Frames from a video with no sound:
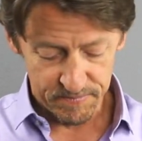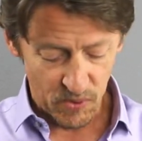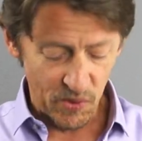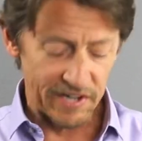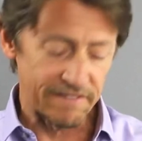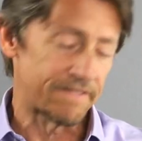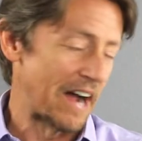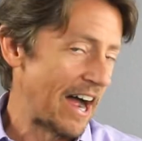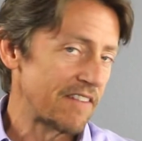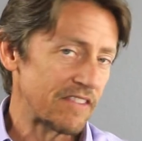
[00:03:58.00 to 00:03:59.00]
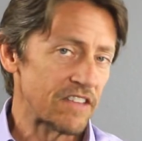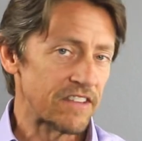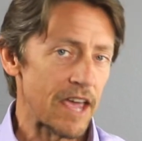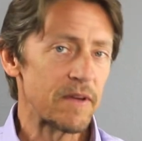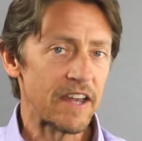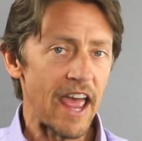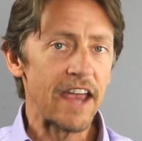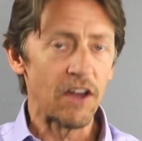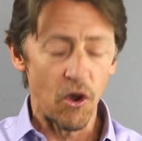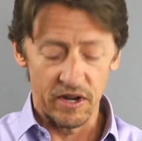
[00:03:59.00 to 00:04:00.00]
8.5, let's say, but an
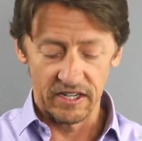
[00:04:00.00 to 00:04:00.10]
8.0 at